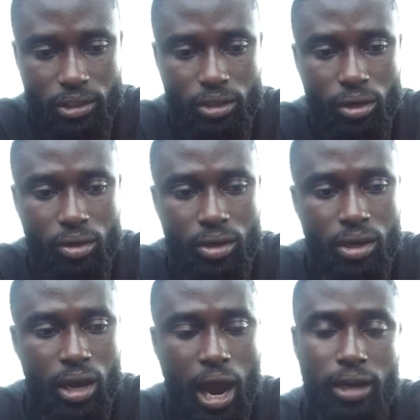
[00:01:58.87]
you know,
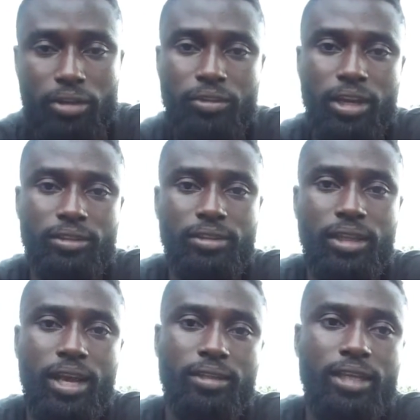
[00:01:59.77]
I'll leave link,
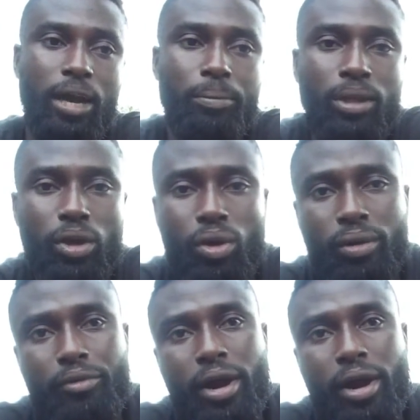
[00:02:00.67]
links down below on